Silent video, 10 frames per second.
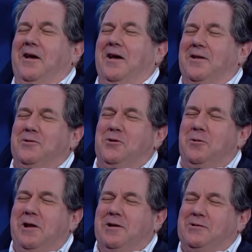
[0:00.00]
in
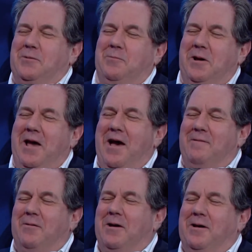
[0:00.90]
Judaism, we
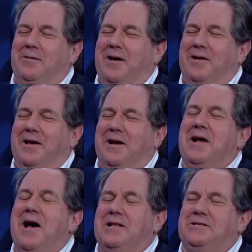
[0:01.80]
have a, a,
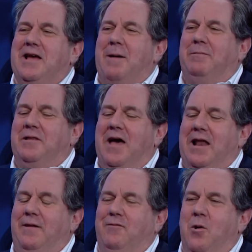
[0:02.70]
concept
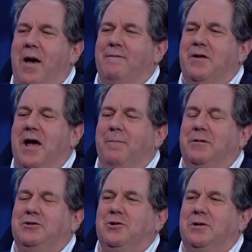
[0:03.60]
that if you have an
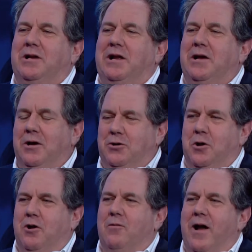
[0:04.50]
opportunity to
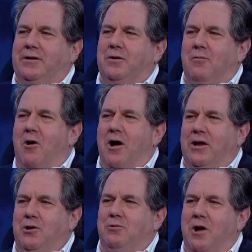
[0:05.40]
correct a wrong
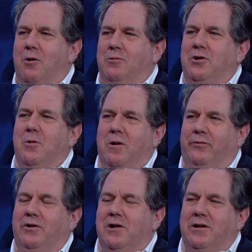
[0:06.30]
and you don't, you are
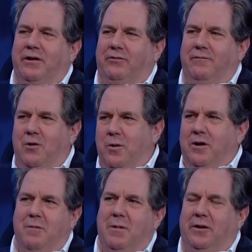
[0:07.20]
as guilty as if you had
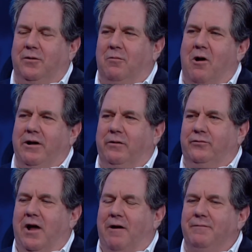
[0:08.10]
committed the wrong
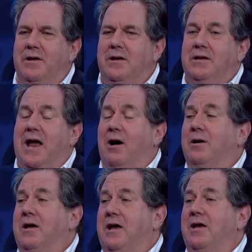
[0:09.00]
yourself. Now,
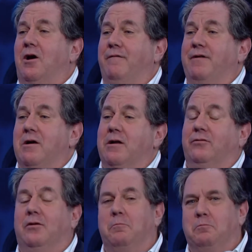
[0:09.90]
in all
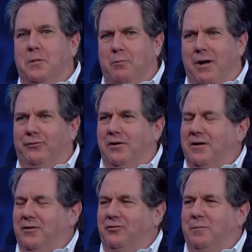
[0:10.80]
fairness, the
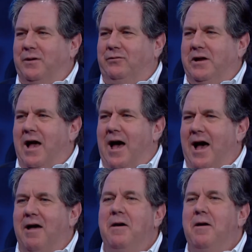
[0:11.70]
president is a busy
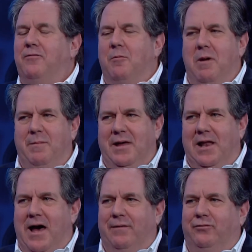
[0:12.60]
guy. There may be a
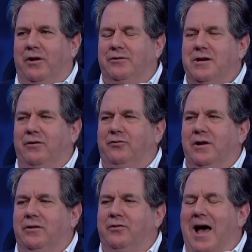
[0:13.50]
lot of such
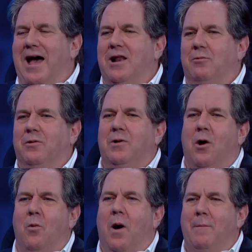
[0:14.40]
incidents. I don't
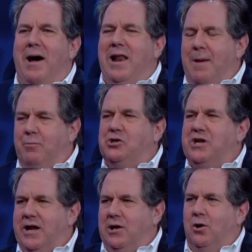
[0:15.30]
know about a
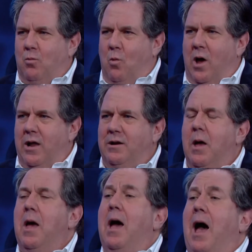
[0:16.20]
particular one. Yeah, you
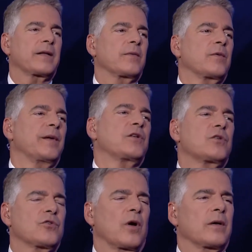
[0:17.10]
can't expect.
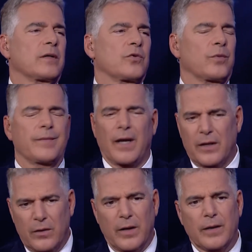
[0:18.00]
However, in
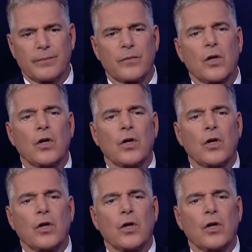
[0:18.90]
general right. and as